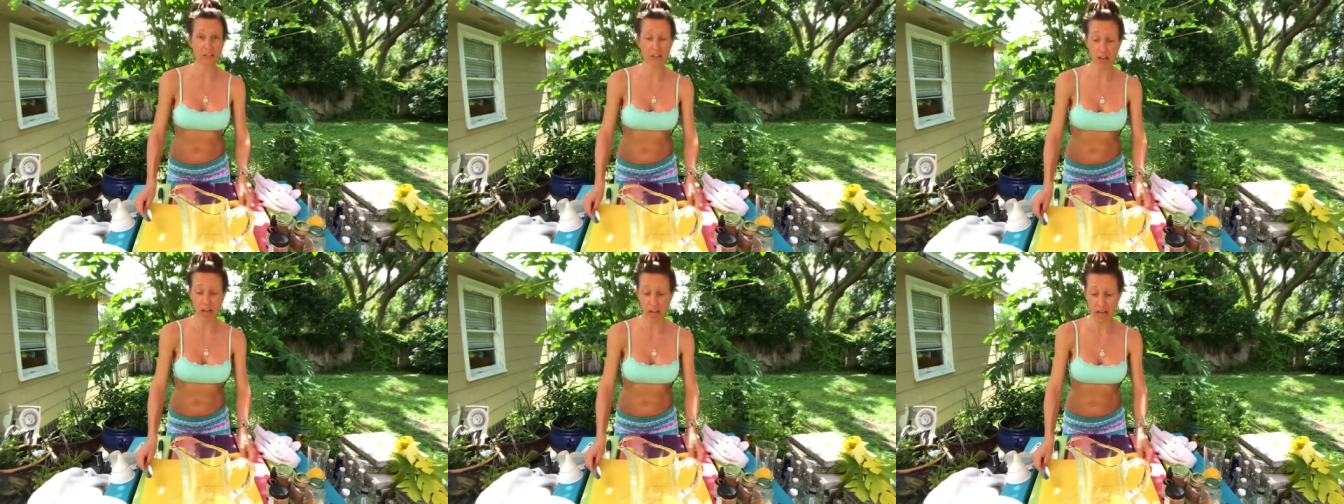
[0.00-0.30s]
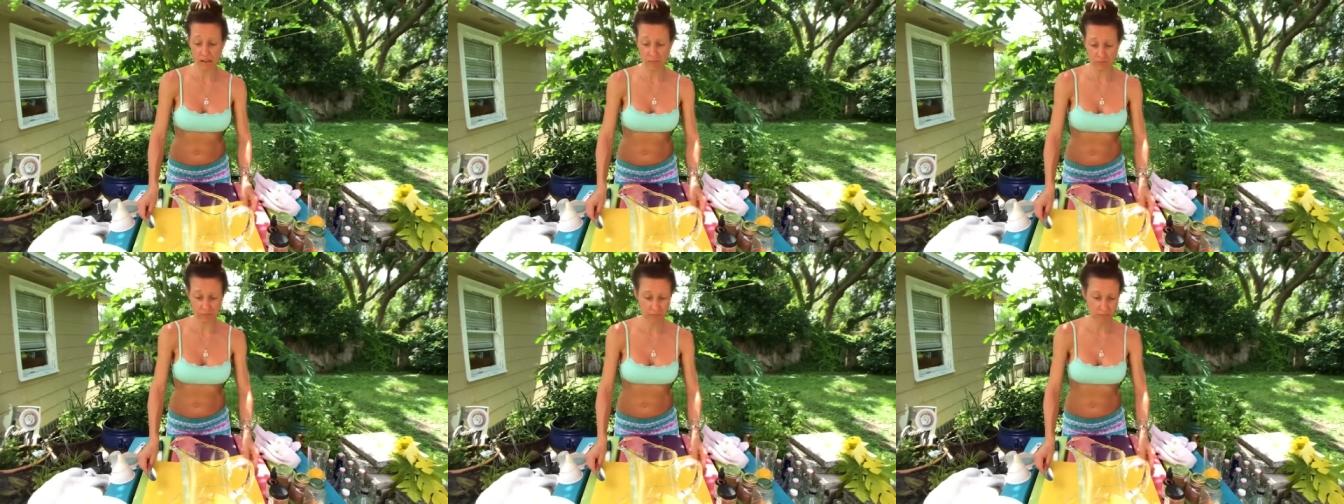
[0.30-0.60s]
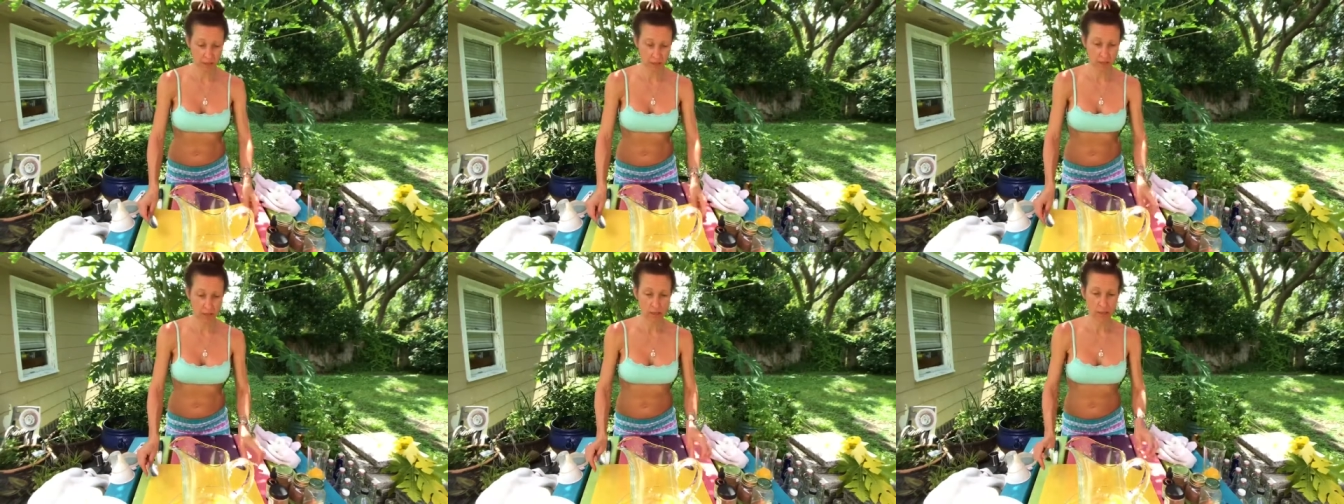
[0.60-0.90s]
try.
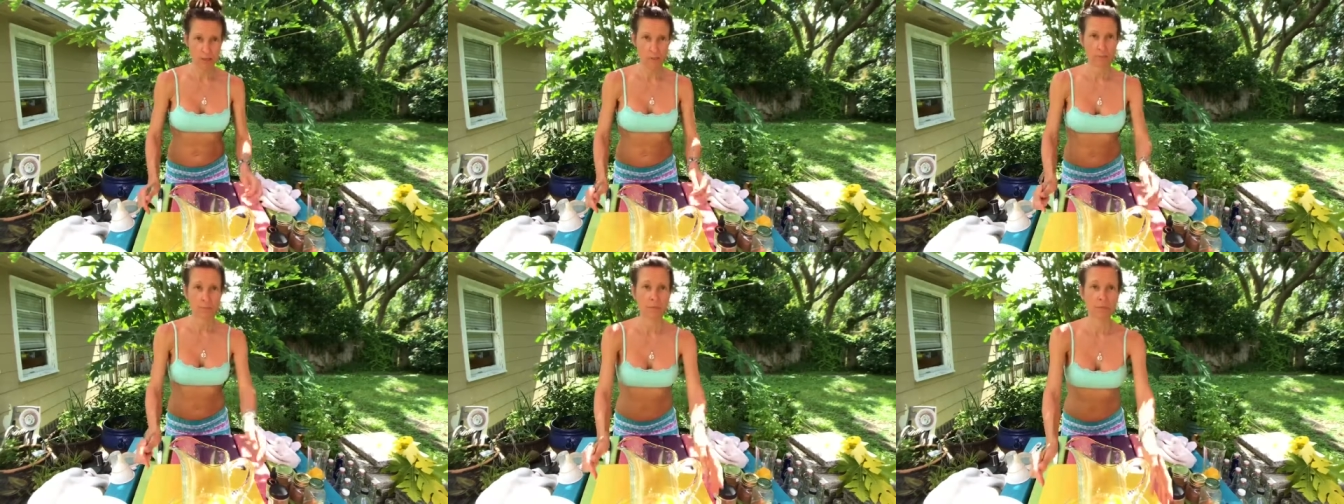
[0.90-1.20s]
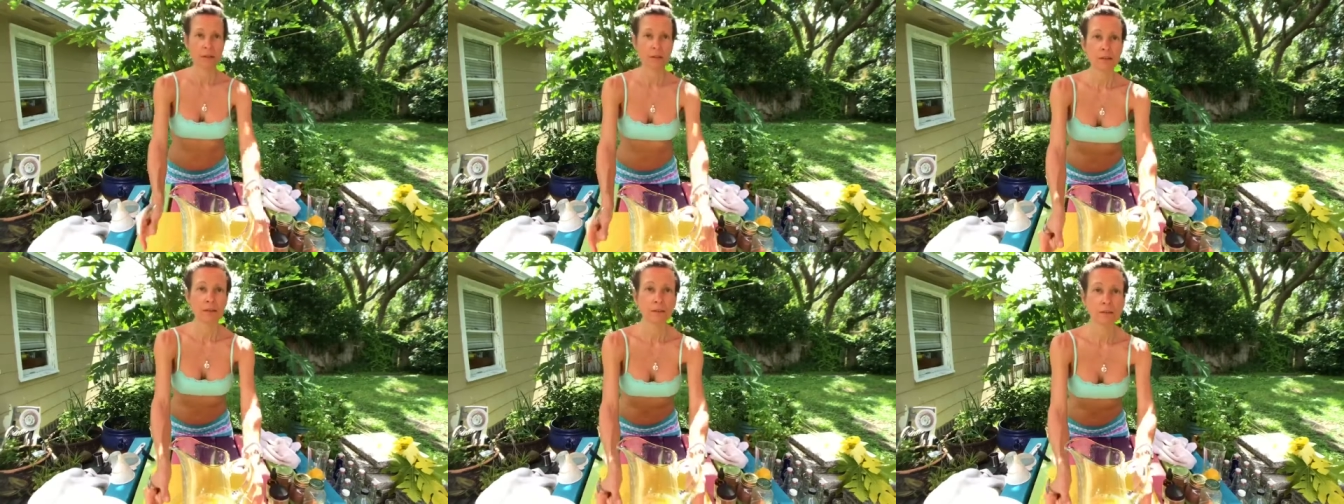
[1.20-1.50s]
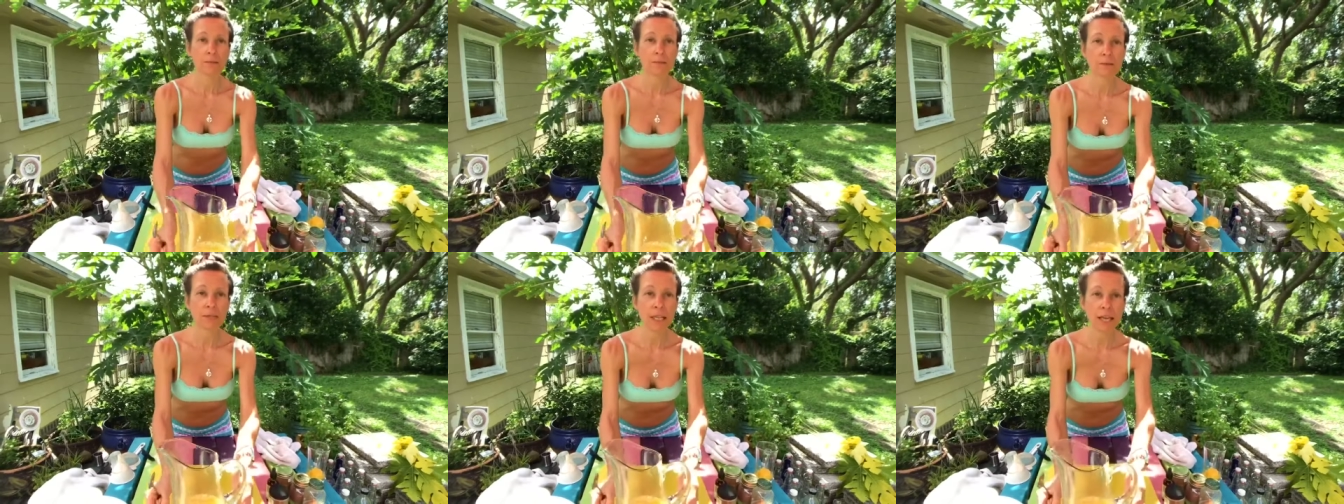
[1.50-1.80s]

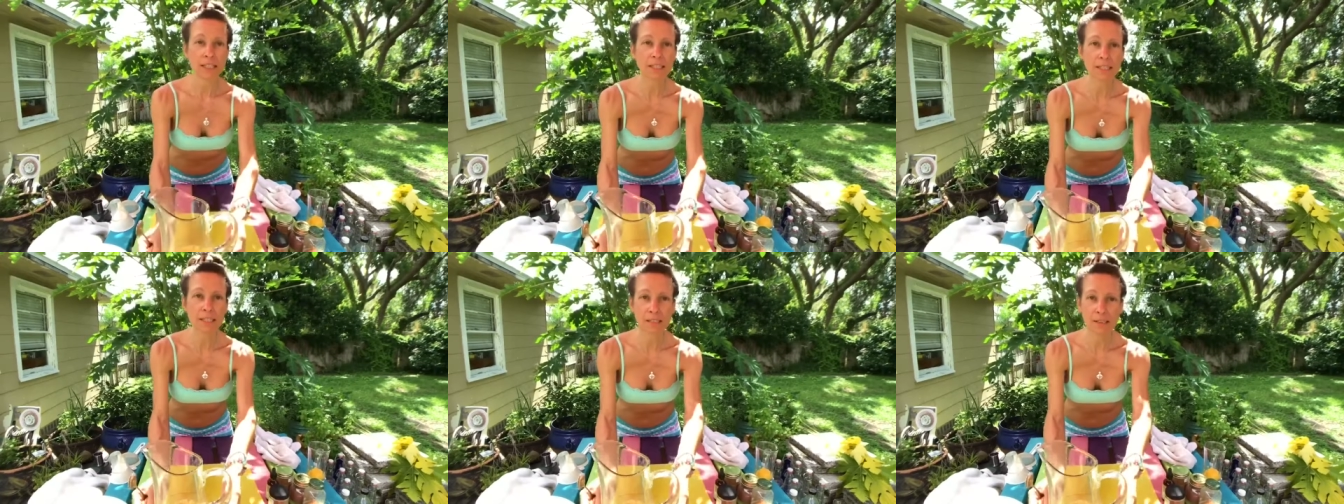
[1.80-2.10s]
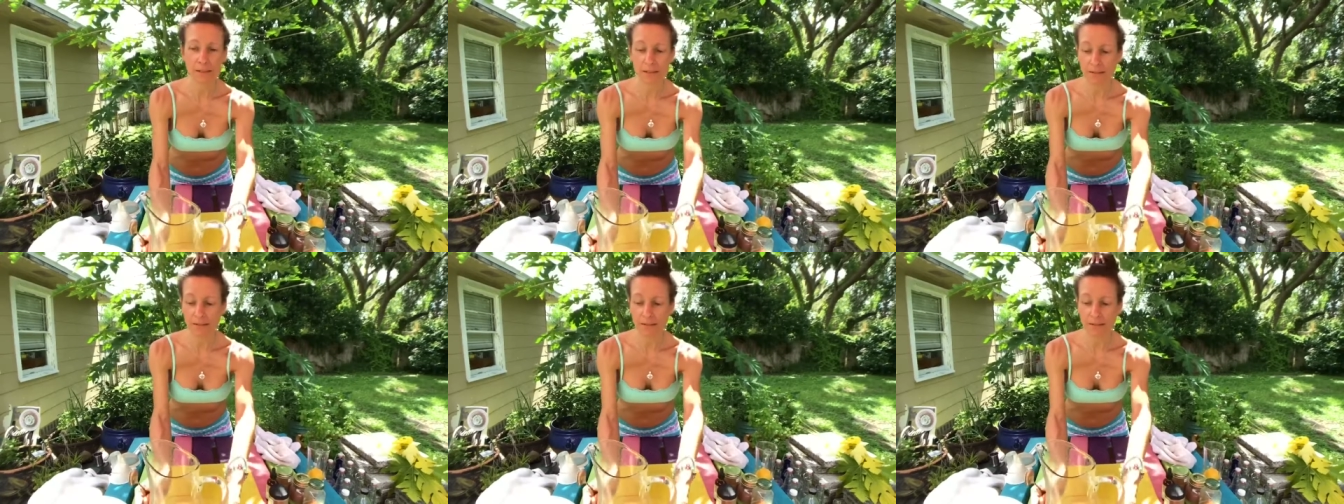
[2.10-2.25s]
We got